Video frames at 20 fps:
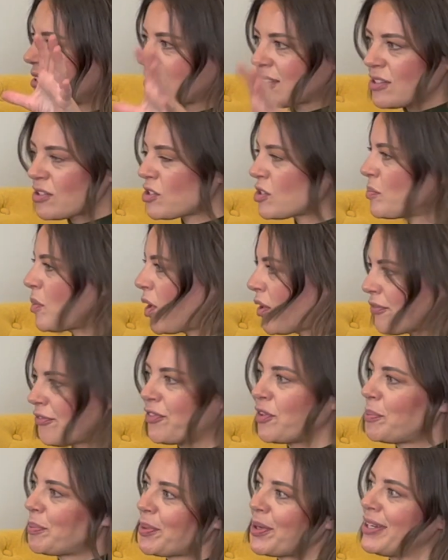It's a small
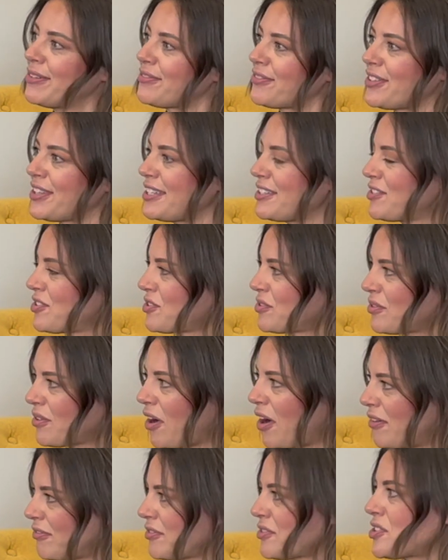footprint for these
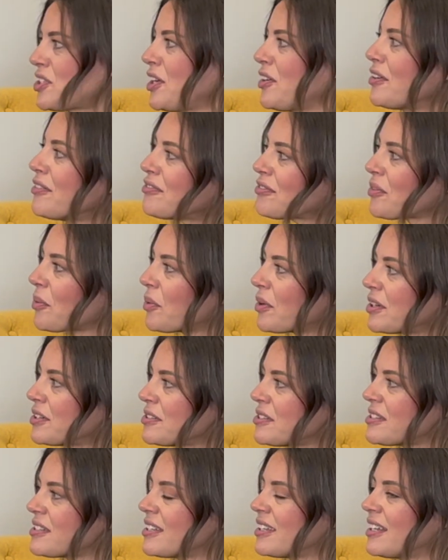awful cherry
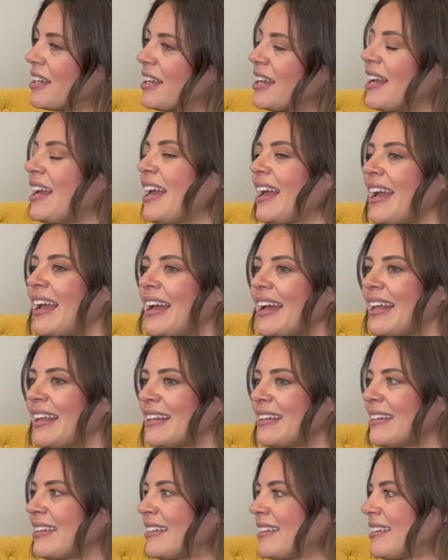floors.
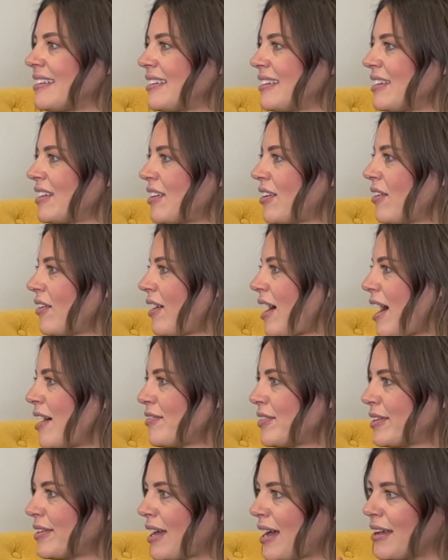And, you know,
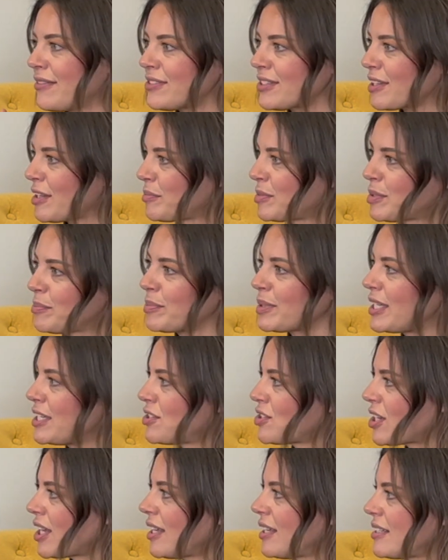ask them to
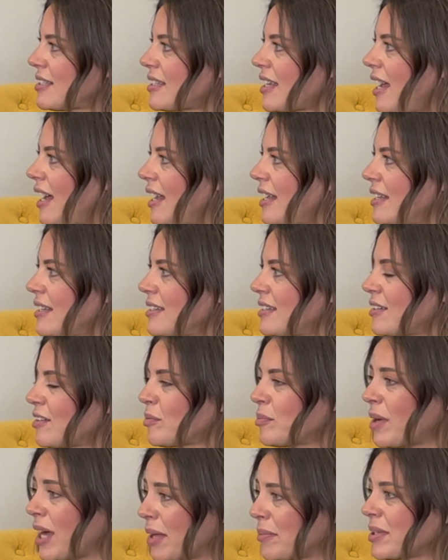bleach it, and it'll
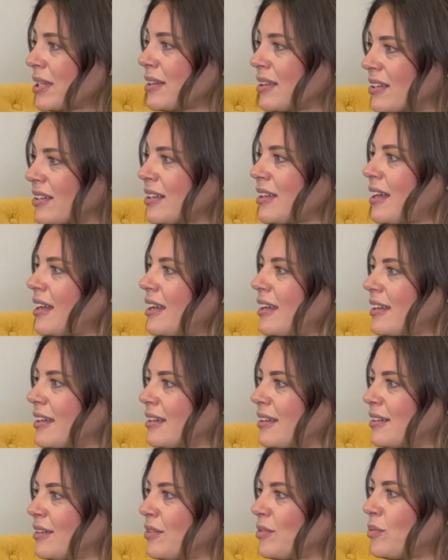probably look like
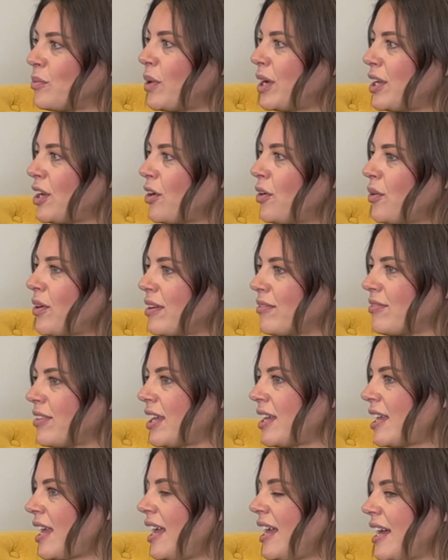white oak if they
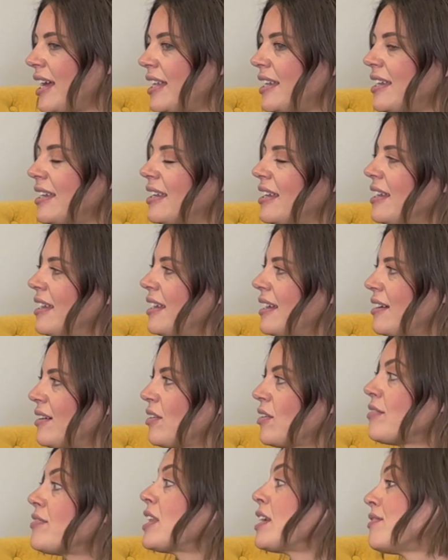can,
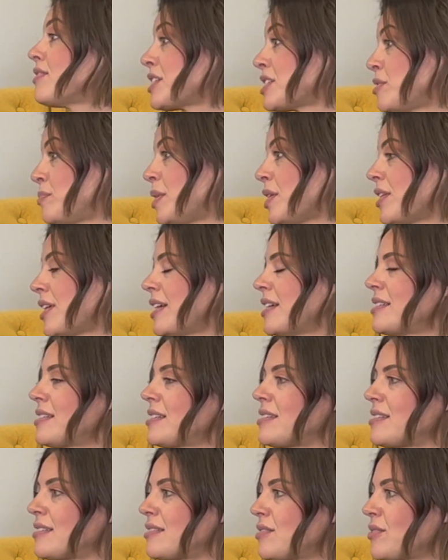or if they have
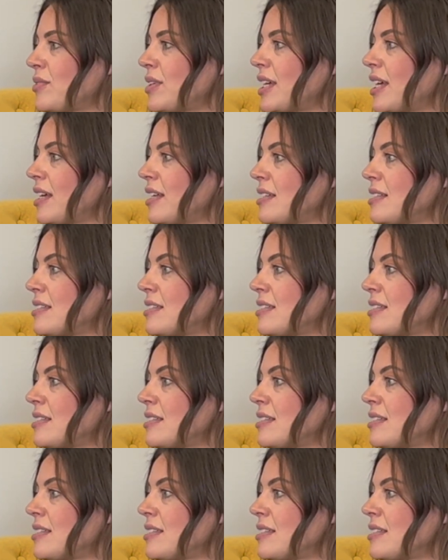experience doing it.